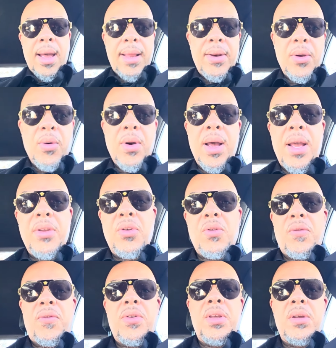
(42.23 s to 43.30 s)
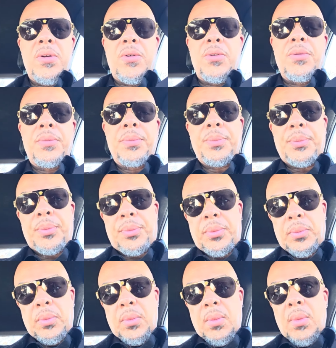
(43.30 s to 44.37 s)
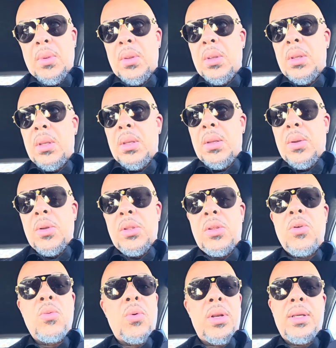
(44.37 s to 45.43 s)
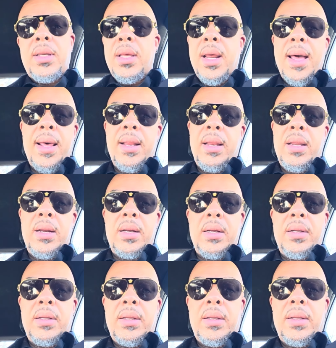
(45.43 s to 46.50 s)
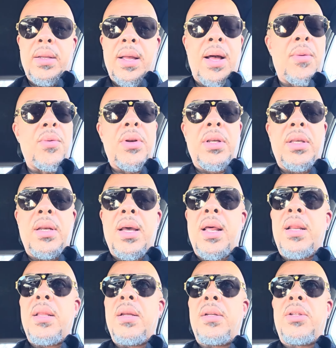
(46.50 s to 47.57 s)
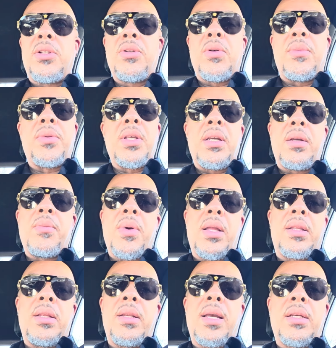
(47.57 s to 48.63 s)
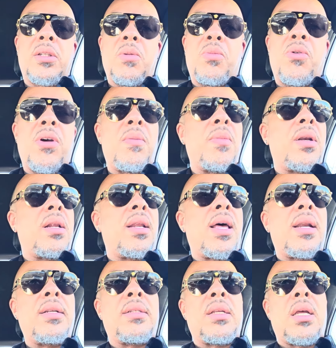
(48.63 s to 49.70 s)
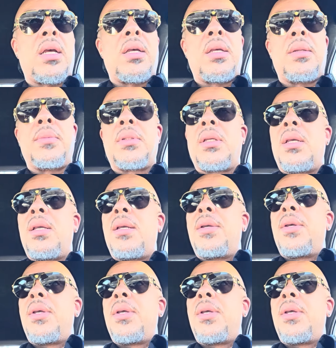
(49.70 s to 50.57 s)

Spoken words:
I know how you feel. You want to get out of there. I want to get out of there too. I'm thinking about the next appointment. A lot of times